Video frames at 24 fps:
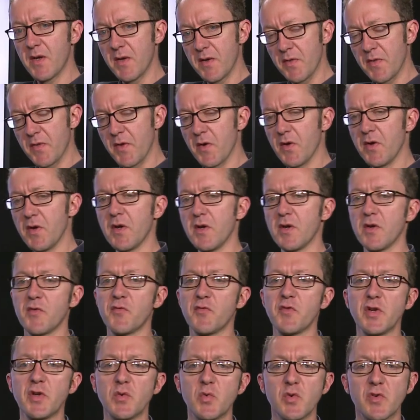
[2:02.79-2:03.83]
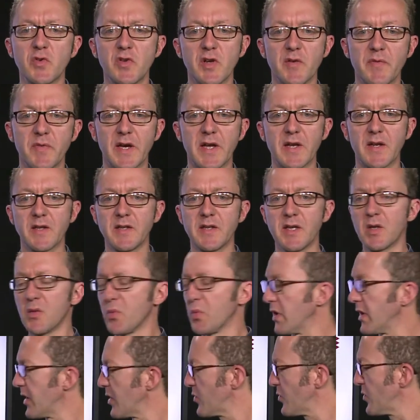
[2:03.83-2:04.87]
the frequency of that allele
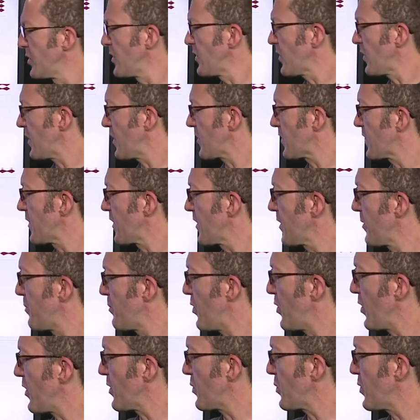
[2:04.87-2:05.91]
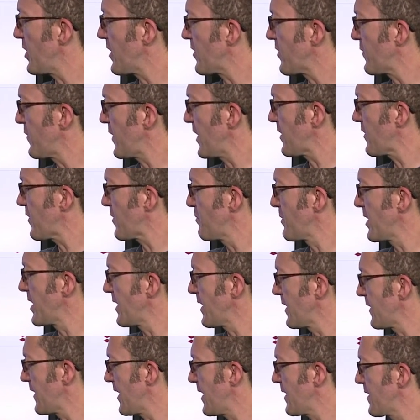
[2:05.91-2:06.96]
will increase until the point where it's fixed,
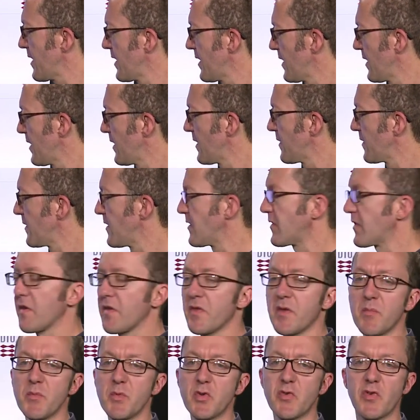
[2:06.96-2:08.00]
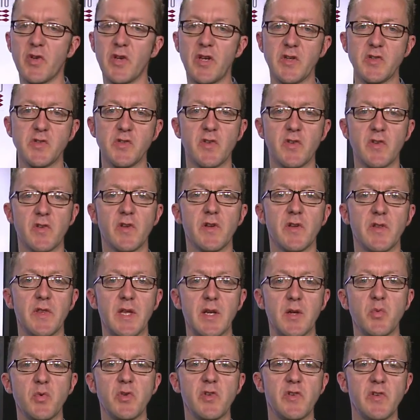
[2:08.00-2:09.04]
meaning that these are the mutations
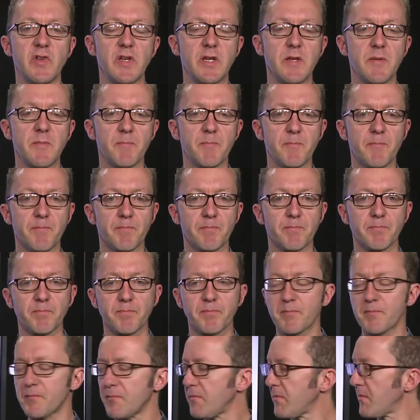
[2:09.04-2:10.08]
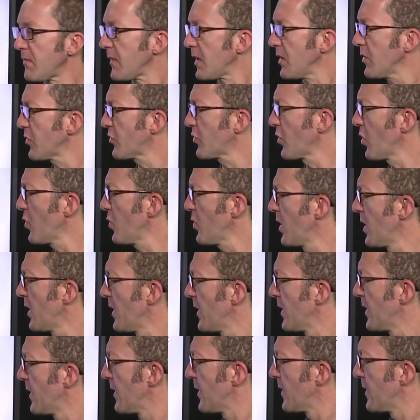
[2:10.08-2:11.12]
that we see. So
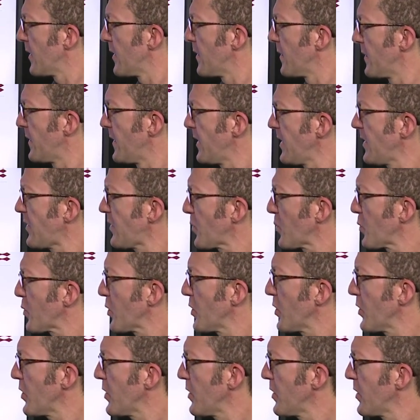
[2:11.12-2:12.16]
these were